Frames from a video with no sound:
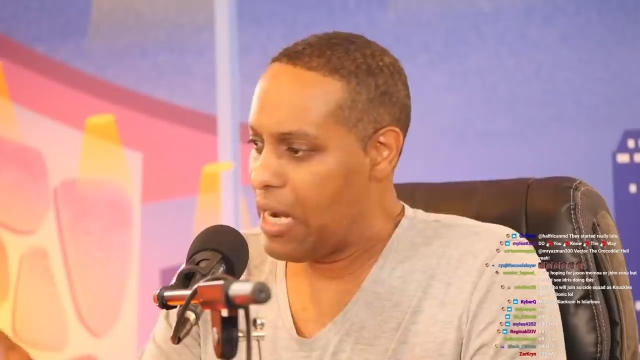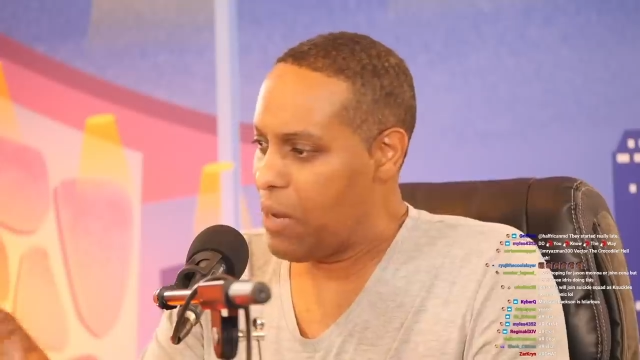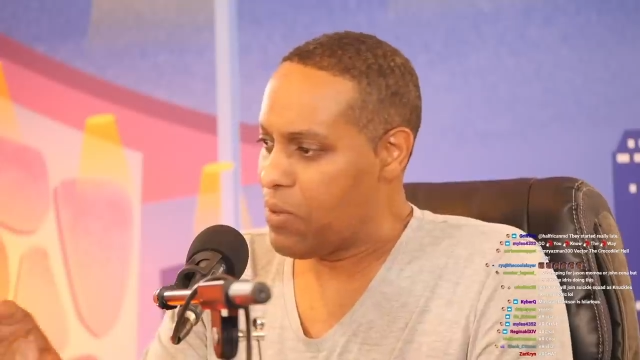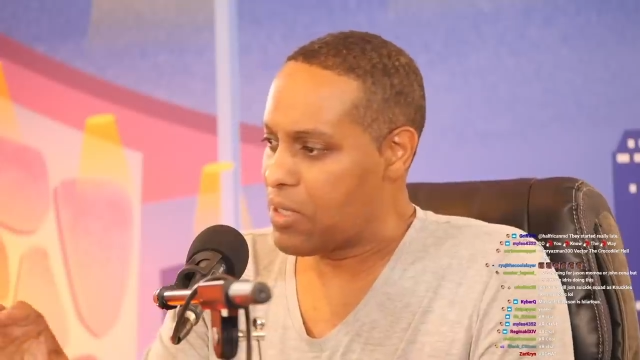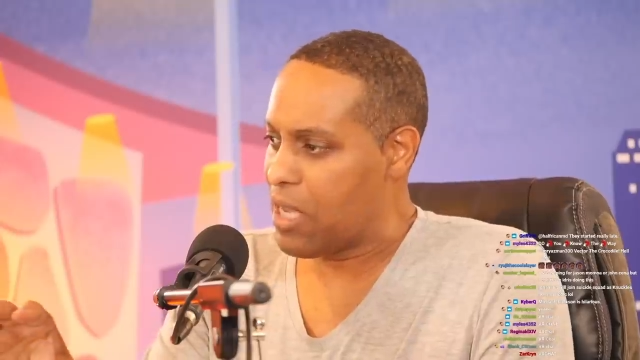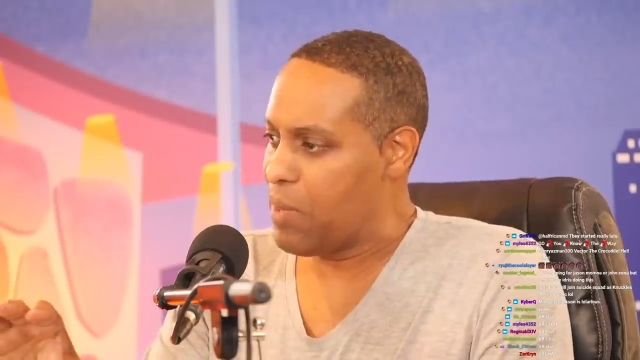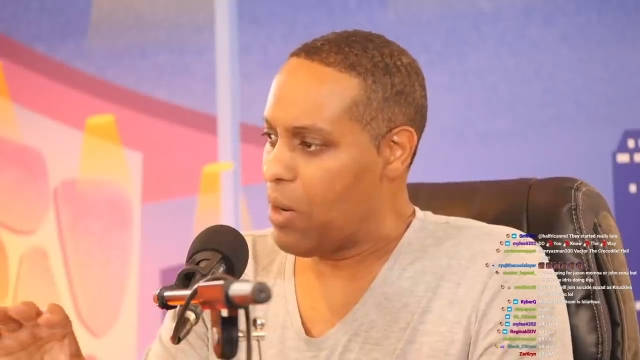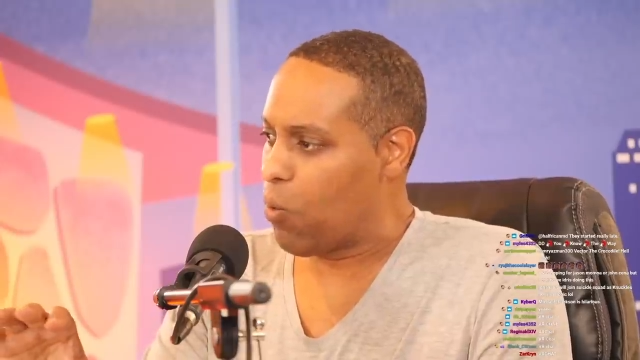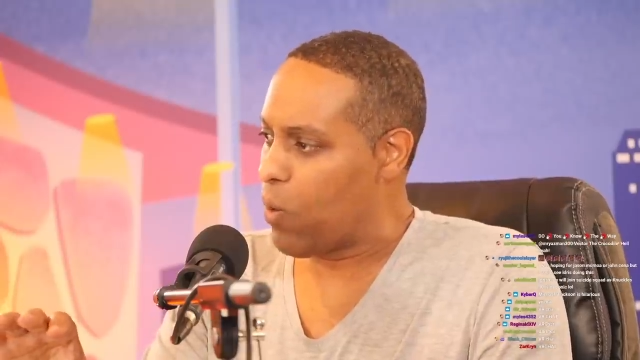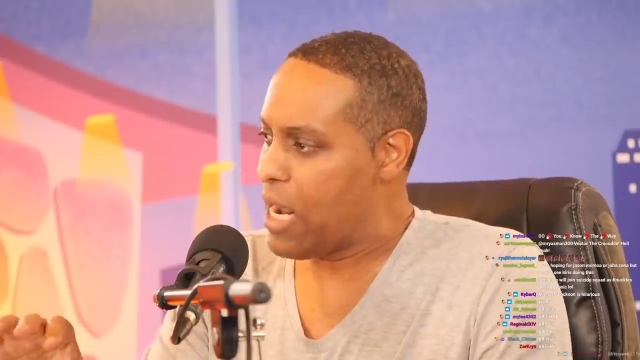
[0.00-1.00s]
and they would just come
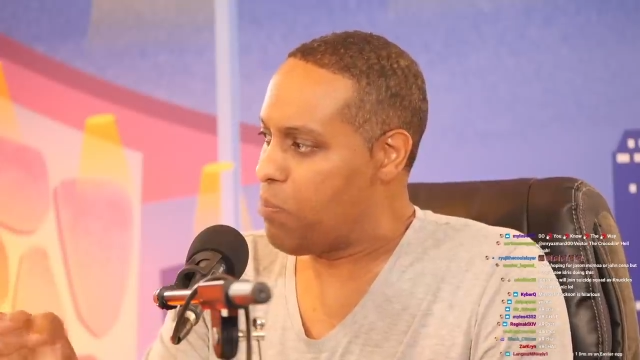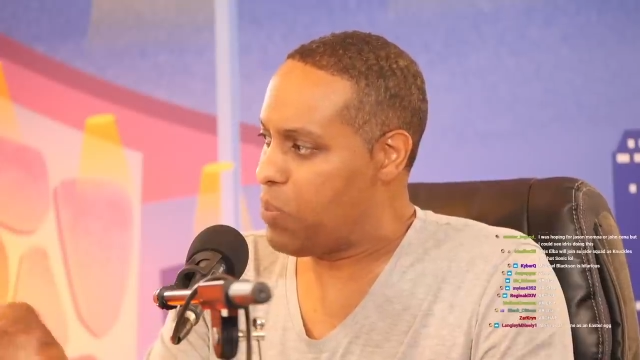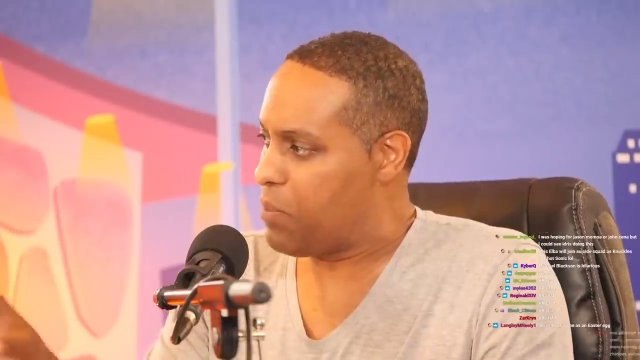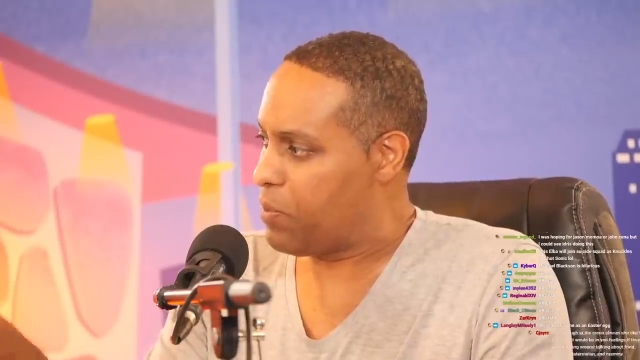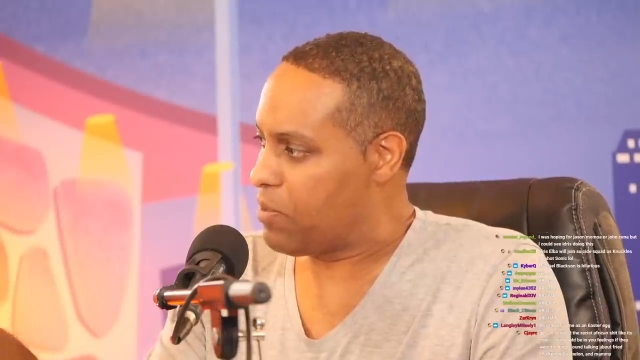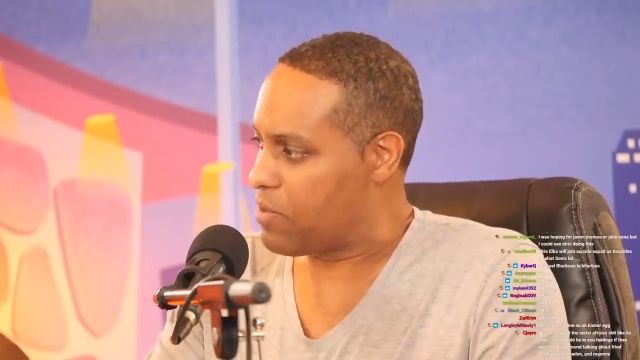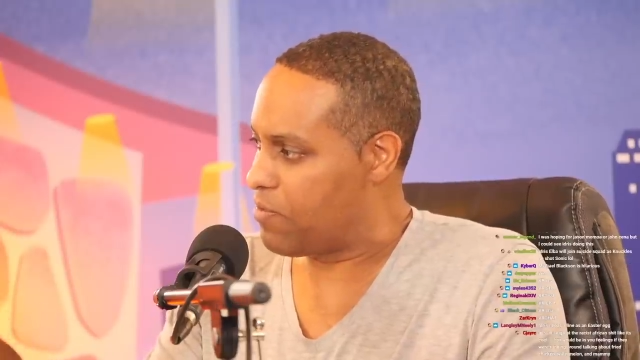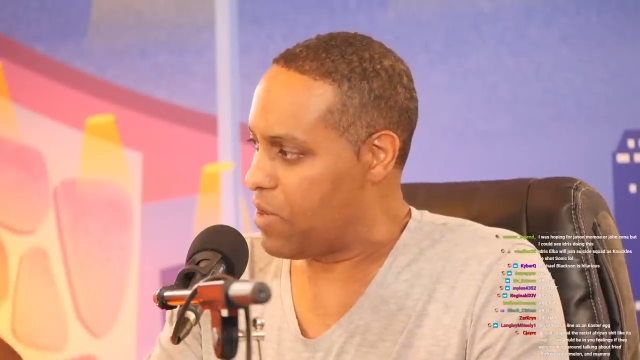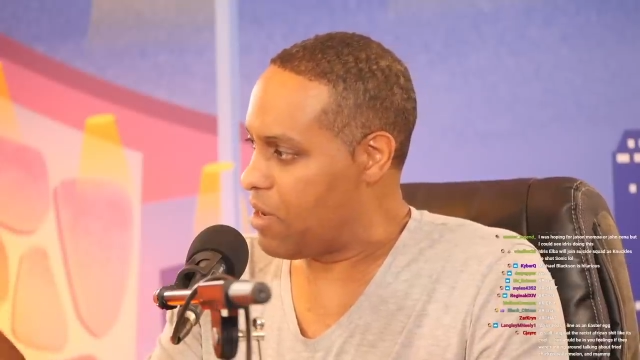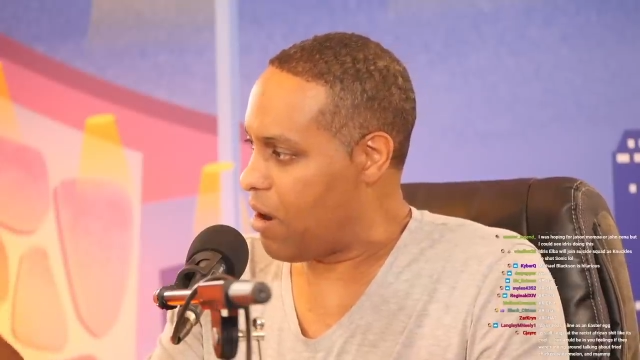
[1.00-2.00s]
in and raid
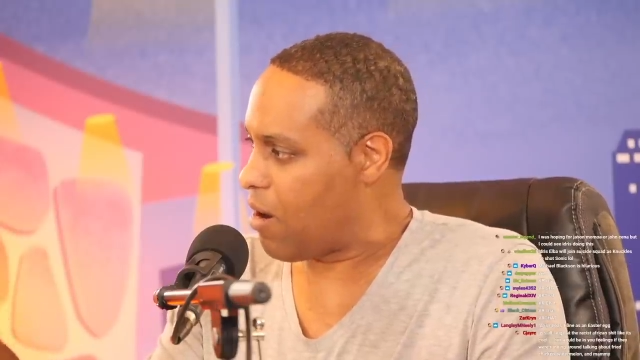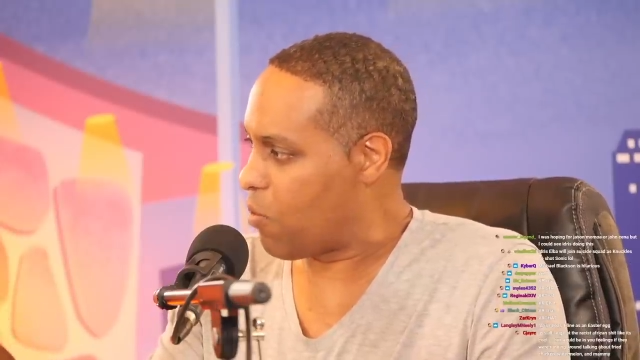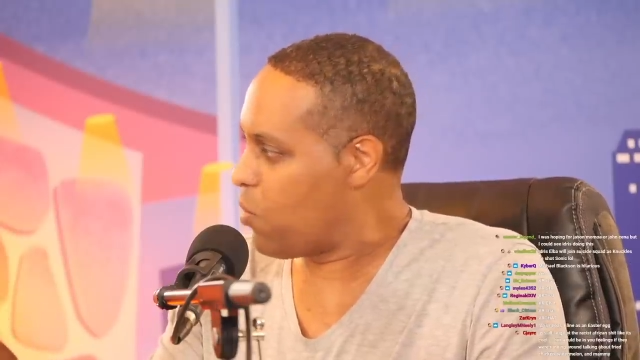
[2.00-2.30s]
people's VR